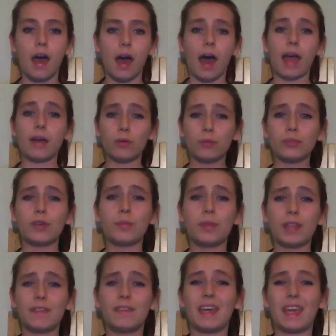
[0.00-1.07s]
I also
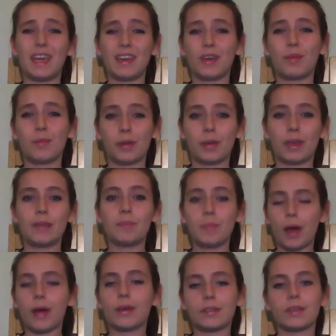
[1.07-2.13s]
believe that
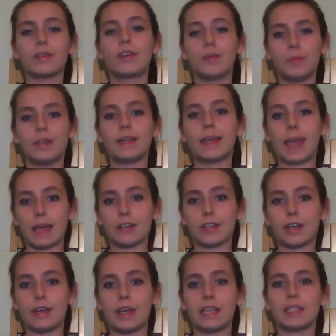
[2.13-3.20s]
in-person
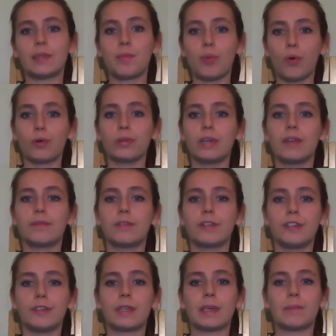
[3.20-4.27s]
communication is important in
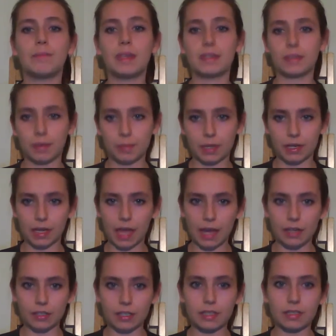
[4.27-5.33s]
reducing
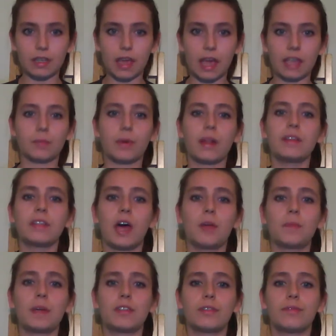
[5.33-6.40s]
miscommunications, as well as
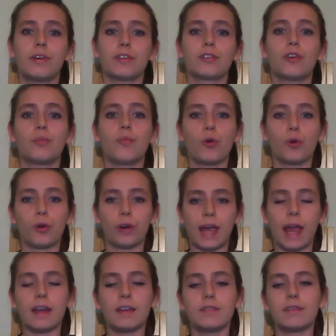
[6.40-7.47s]
helping to foster a more
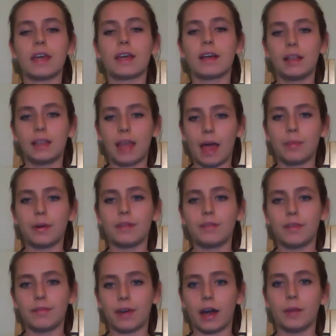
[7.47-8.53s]
creative and
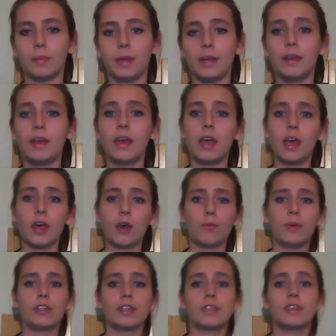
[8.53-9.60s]
collaborative environment,
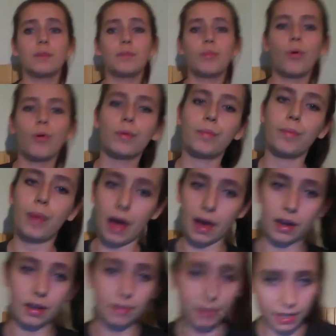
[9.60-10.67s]
which is an important
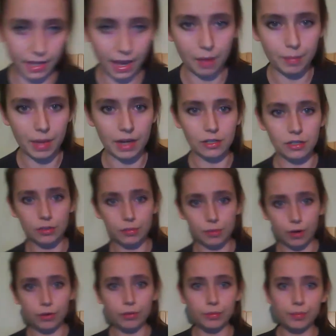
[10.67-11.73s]
part of an account manager's
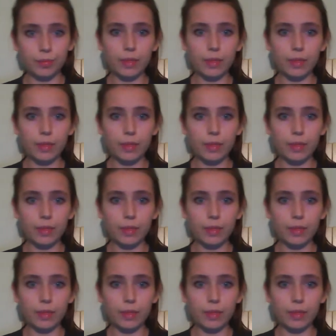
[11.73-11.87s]
role.